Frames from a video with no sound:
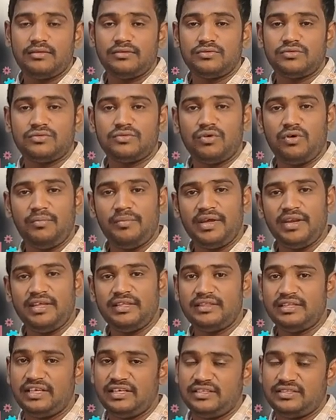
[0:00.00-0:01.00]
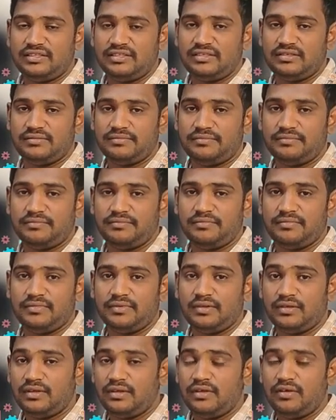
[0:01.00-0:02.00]
so many things.
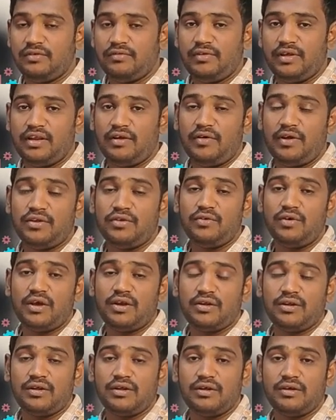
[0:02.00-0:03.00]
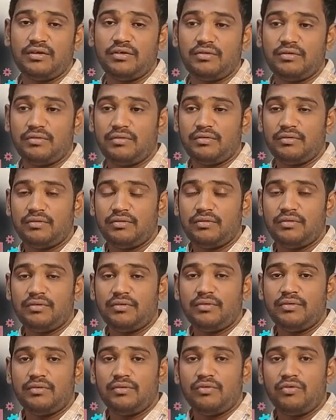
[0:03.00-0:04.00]
Whenever you are
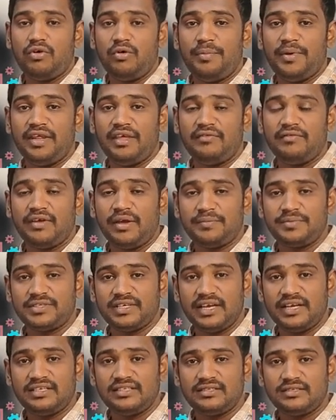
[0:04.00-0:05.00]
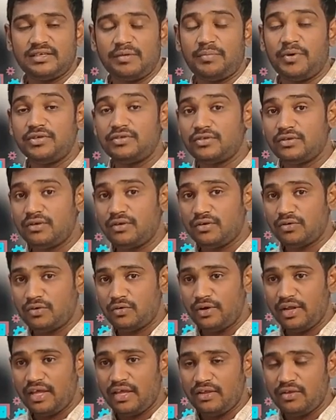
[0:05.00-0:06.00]
opening websites, suppose
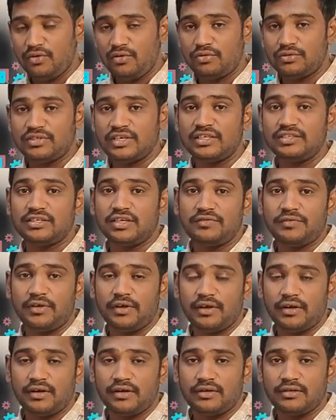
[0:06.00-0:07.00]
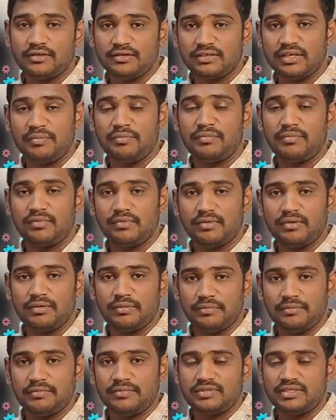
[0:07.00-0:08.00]
today you searched for some
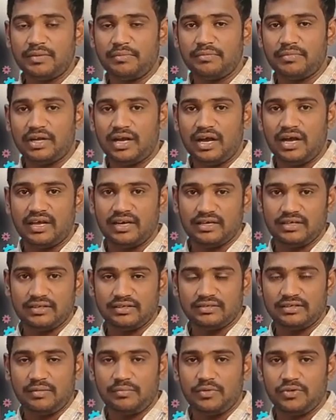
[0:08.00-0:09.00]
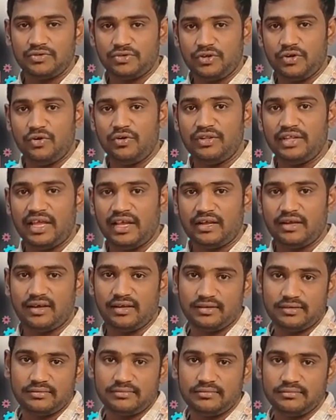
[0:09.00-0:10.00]
car, suppose Hyundai
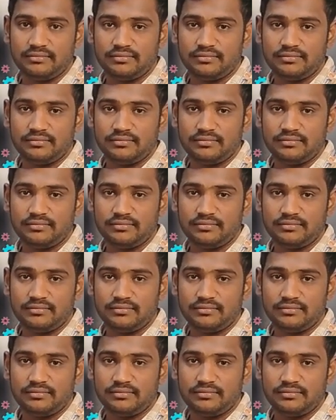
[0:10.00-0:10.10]
car.